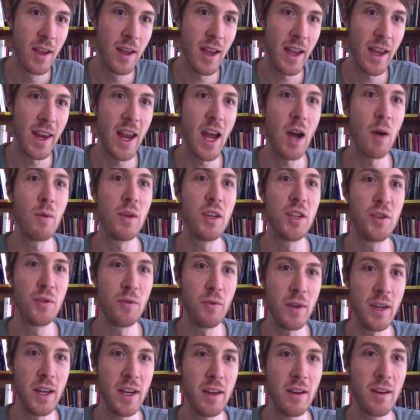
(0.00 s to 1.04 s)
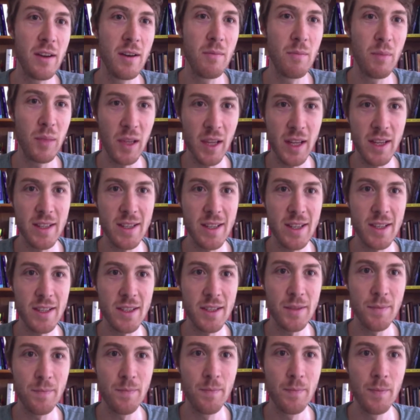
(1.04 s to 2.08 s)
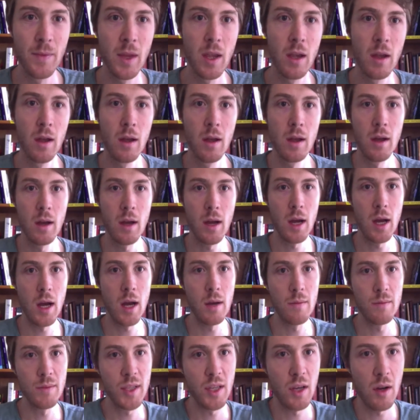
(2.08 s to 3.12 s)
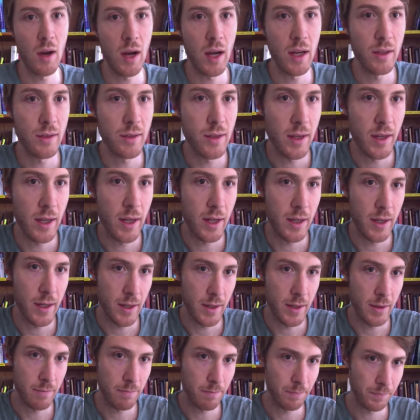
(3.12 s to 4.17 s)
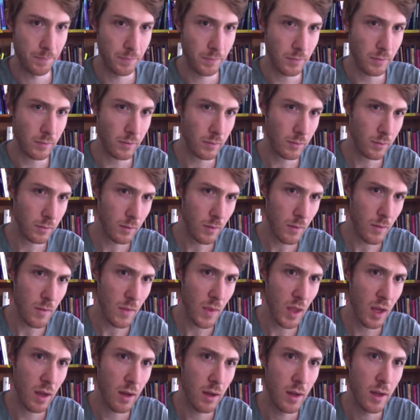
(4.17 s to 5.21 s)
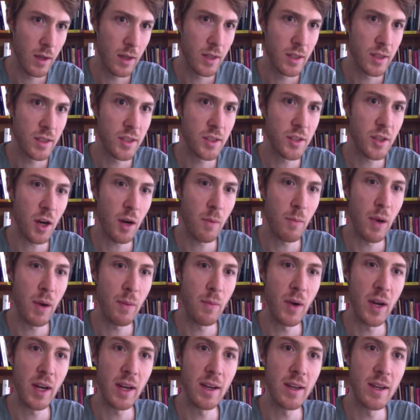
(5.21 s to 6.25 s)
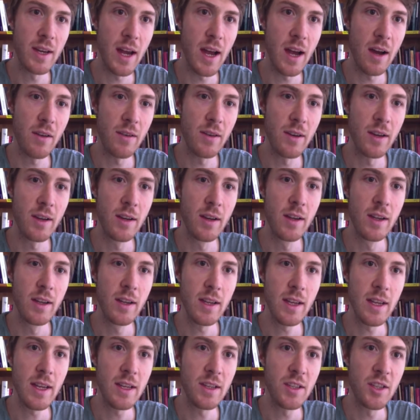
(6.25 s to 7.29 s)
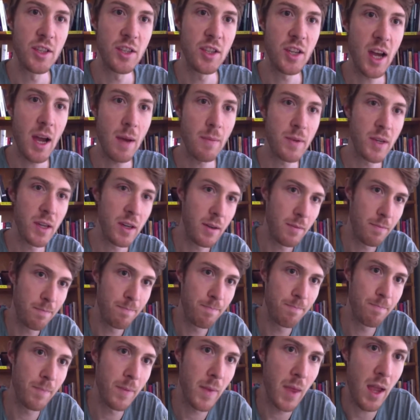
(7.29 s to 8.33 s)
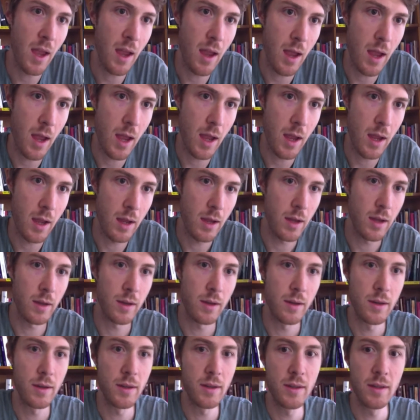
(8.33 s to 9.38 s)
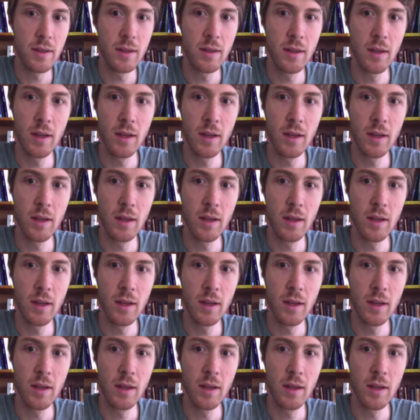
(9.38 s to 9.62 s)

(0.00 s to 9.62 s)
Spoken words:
and how we treat places. So I'll start by breaking down each chapter, and